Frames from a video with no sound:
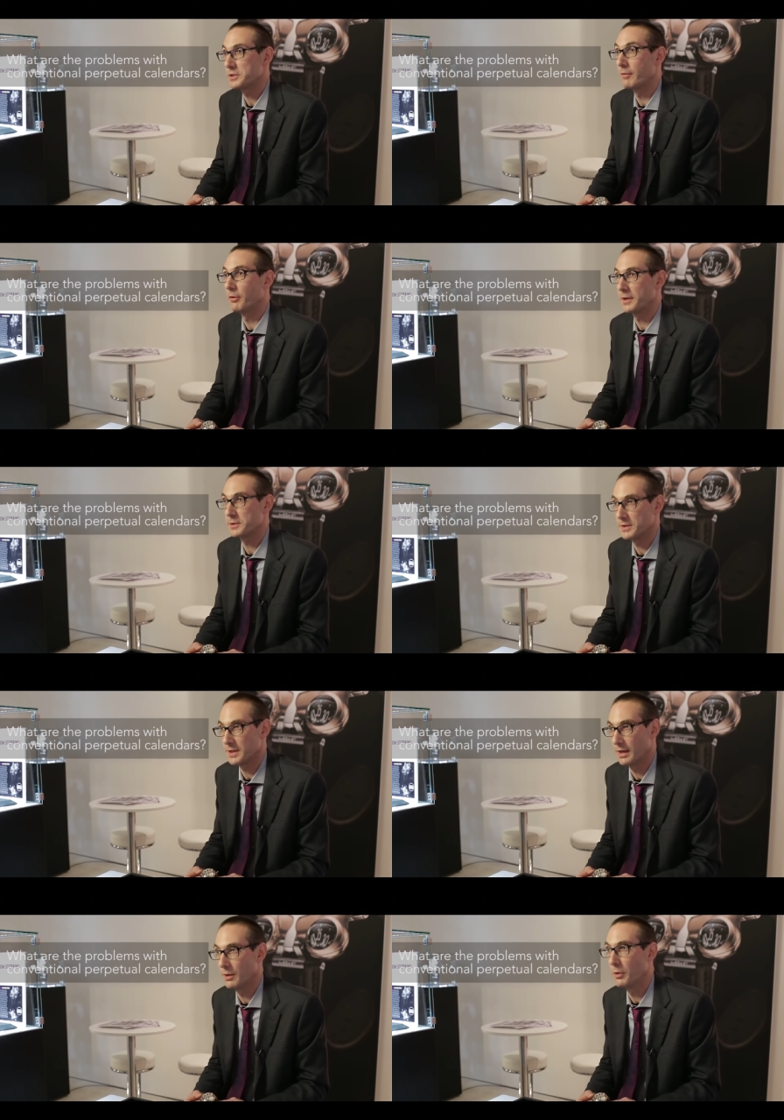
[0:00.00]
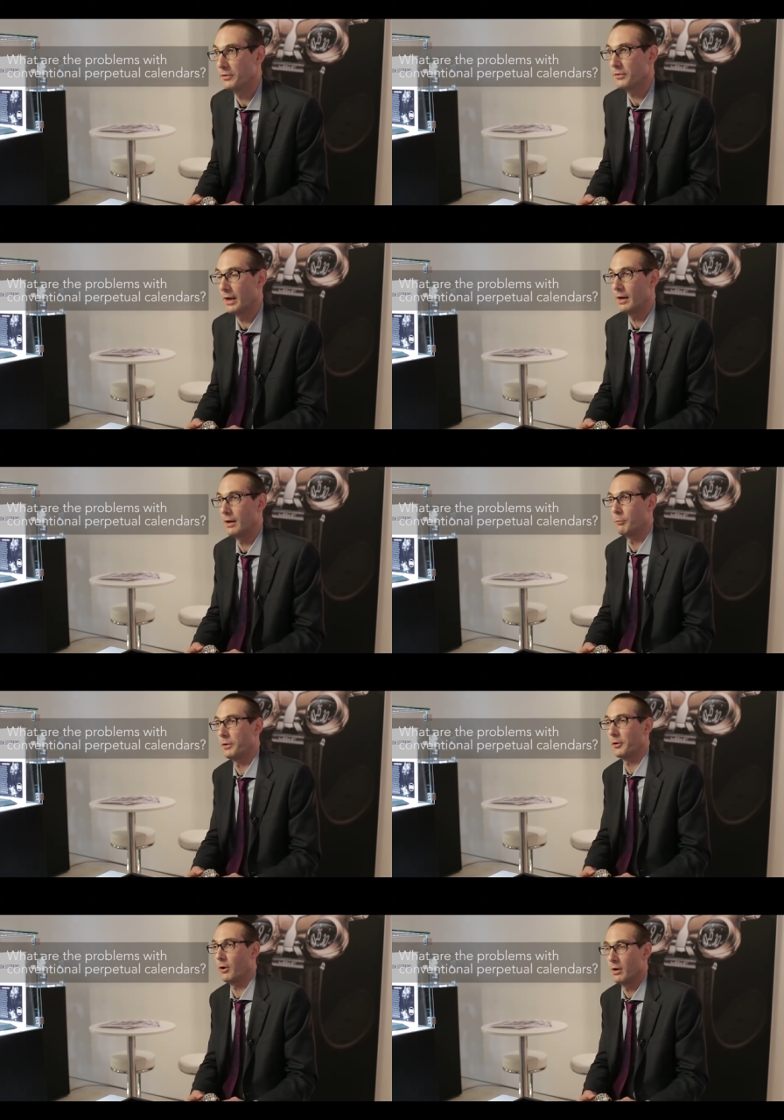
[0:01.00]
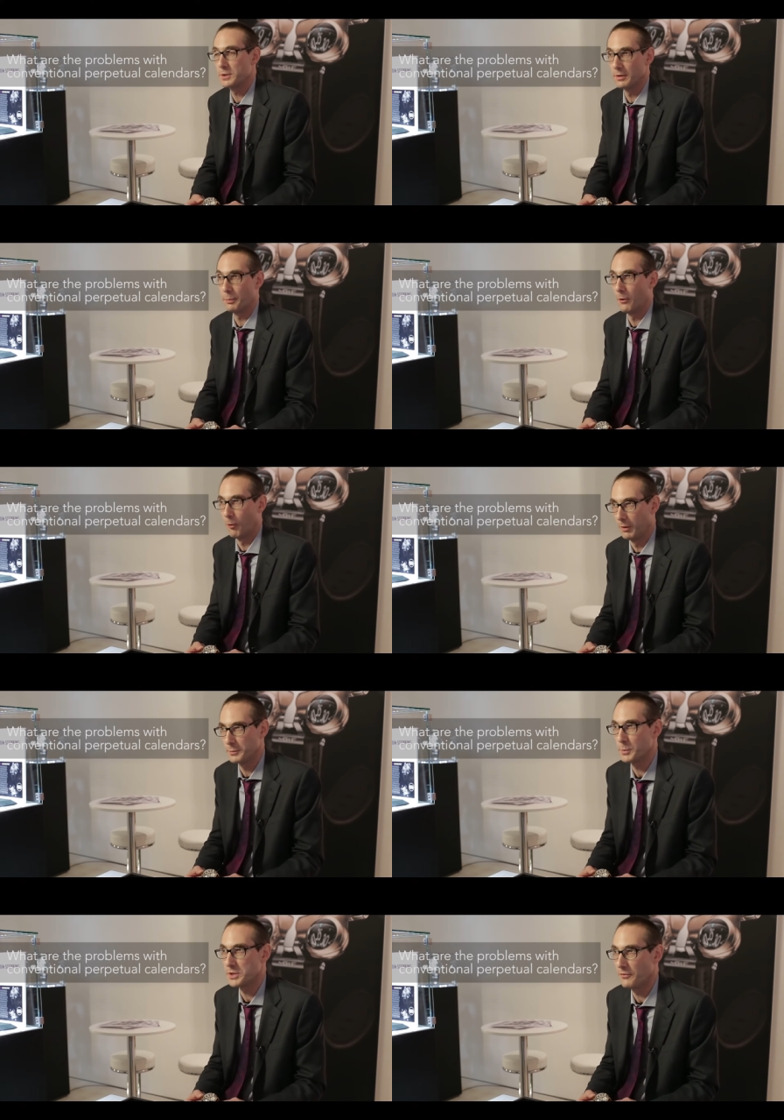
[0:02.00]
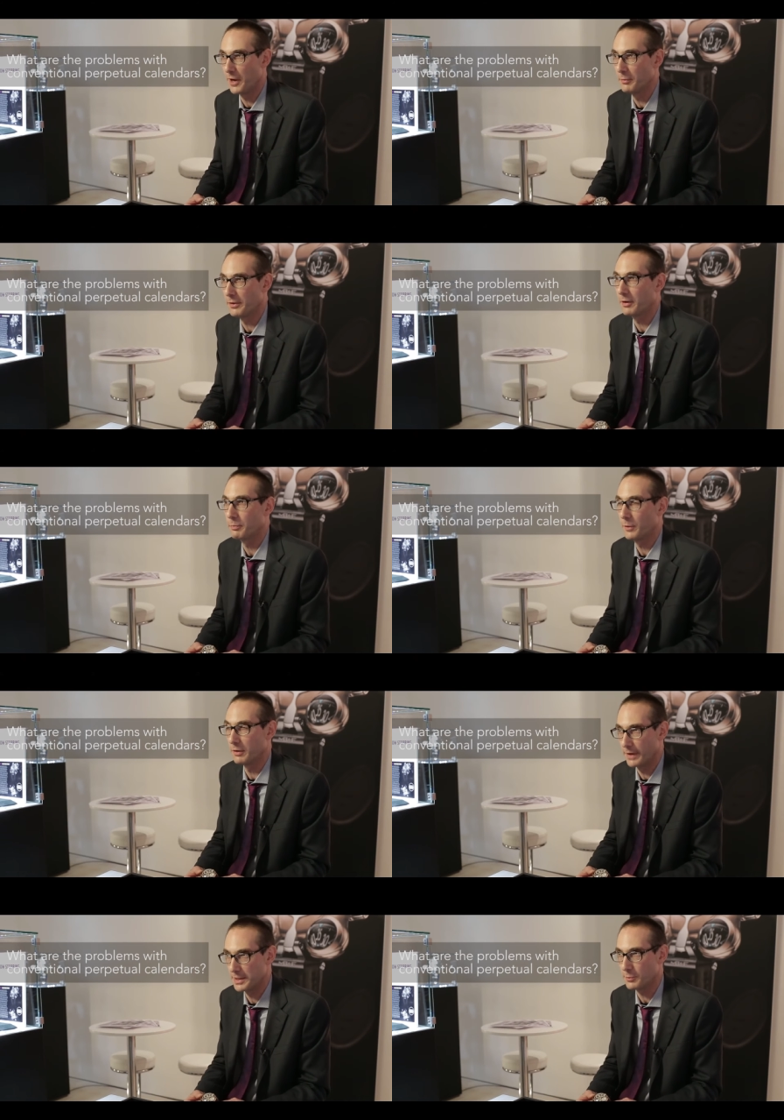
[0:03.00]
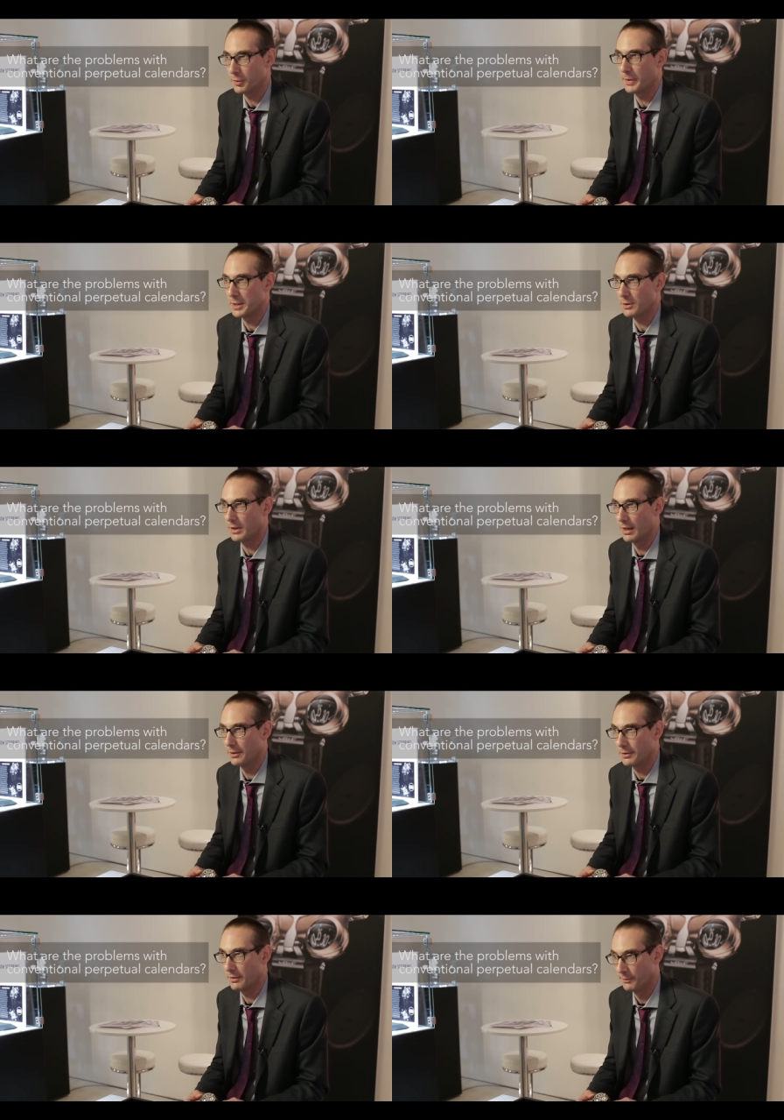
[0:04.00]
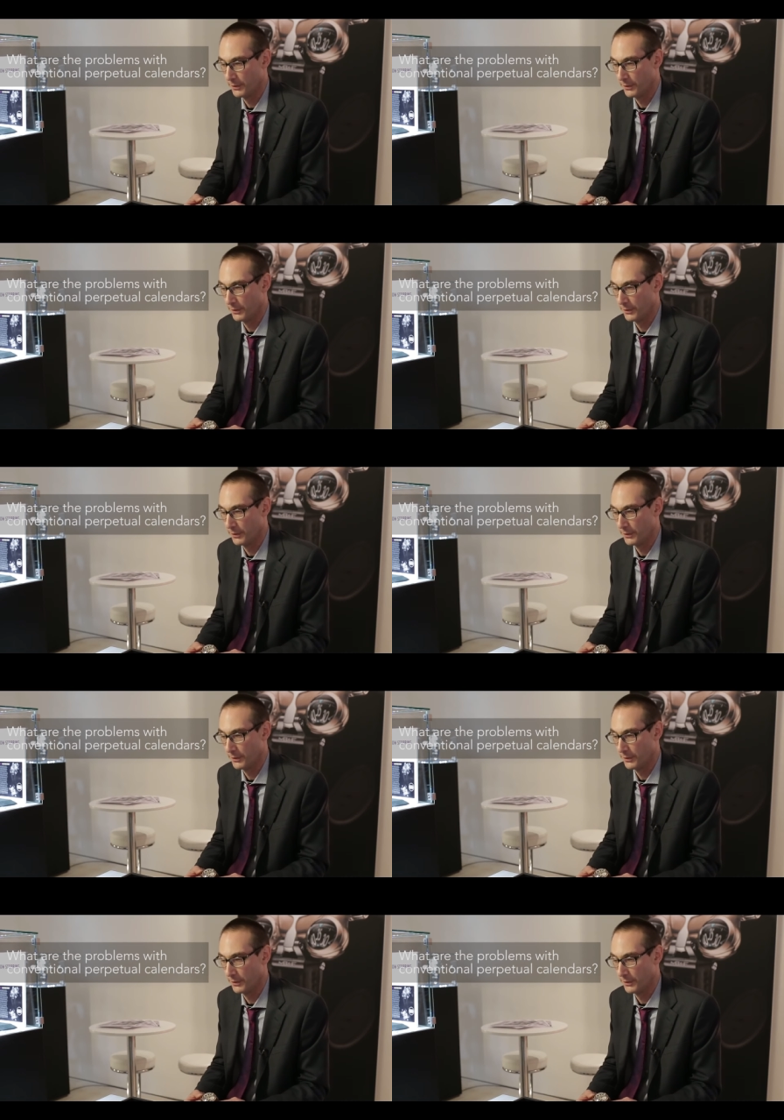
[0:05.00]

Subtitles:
several things to say with regard to the problems which you find with a conventional perpetual calendar.